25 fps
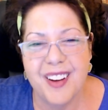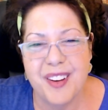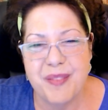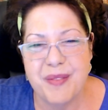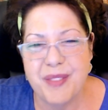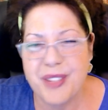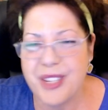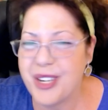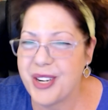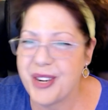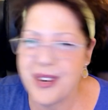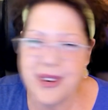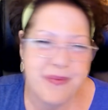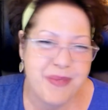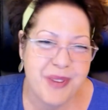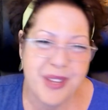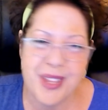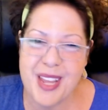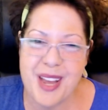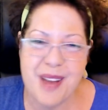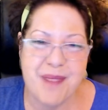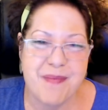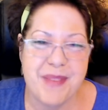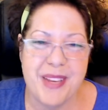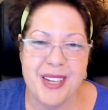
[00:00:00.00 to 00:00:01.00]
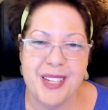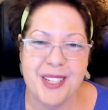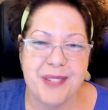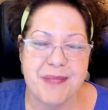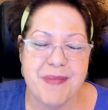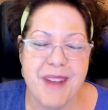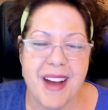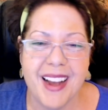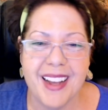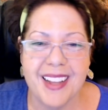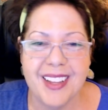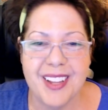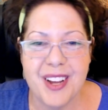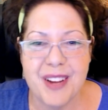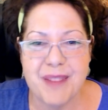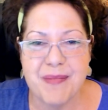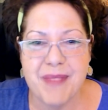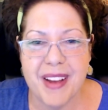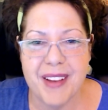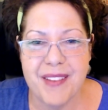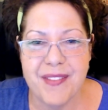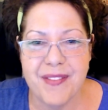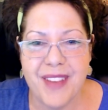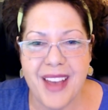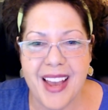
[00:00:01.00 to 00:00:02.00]
you know, to put that big smile on
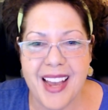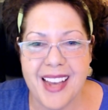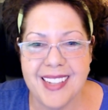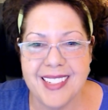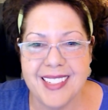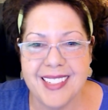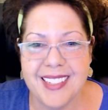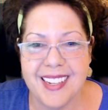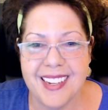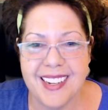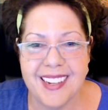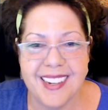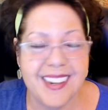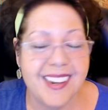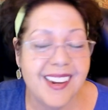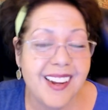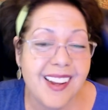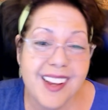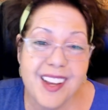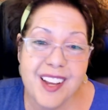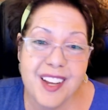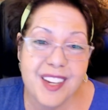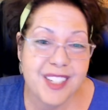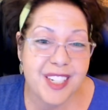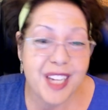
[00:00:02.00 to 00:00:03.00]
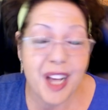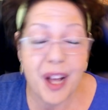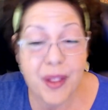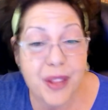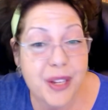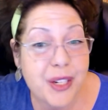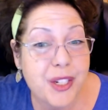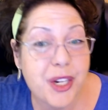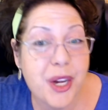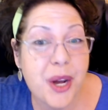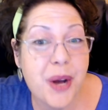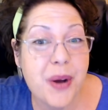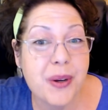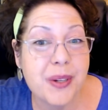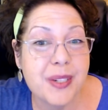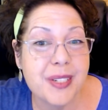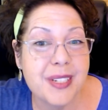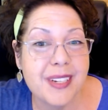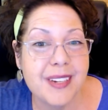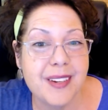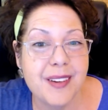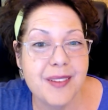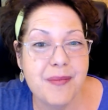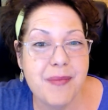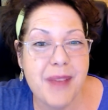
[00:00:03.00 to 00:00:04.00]
my face and tell the jokes
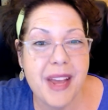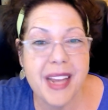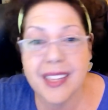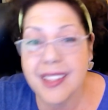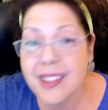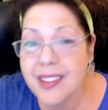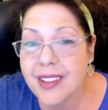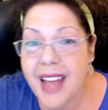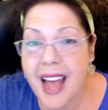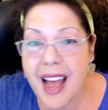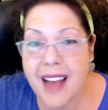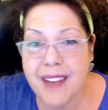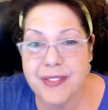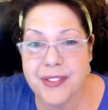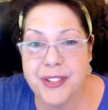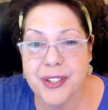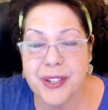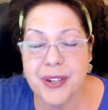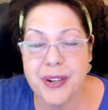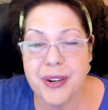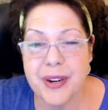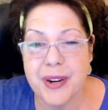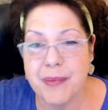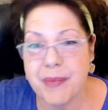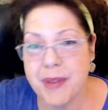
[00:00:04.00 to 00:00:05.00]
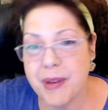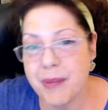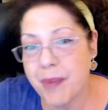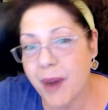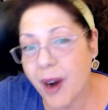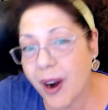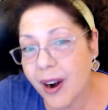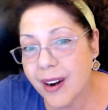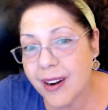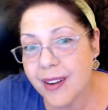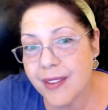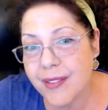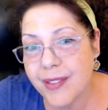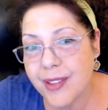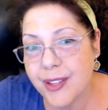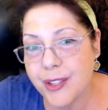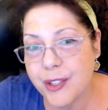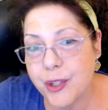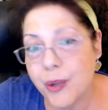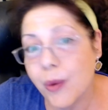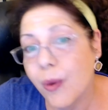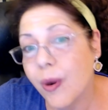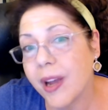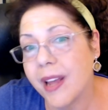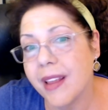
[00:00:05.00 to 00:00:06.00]
and make the laughter and be part of the
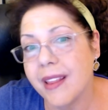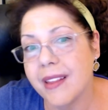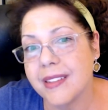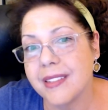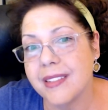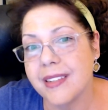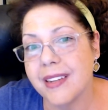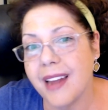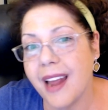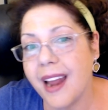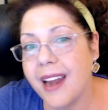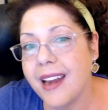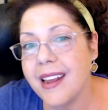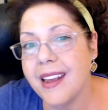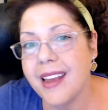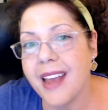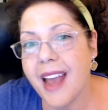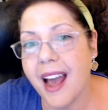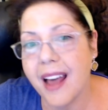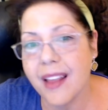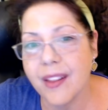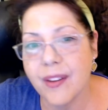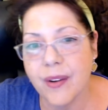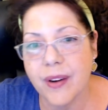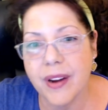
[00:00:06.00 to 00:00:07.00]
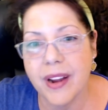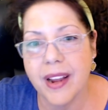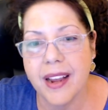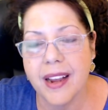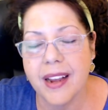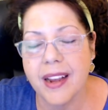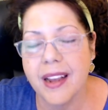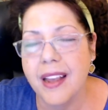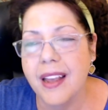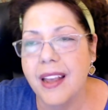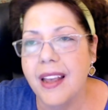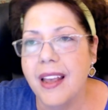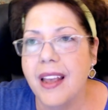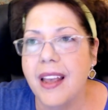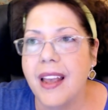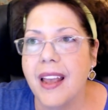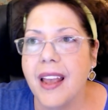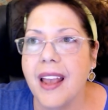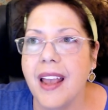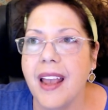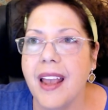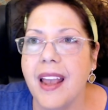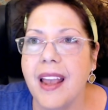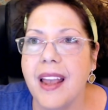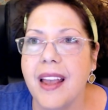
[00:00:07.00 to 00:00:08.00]
joy that's at any gathering
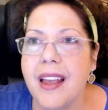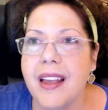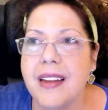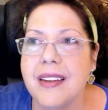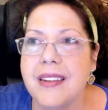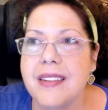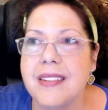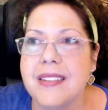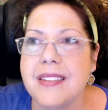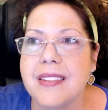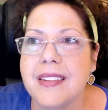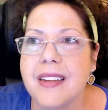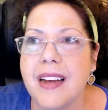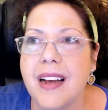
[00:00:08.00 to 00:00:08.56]
and,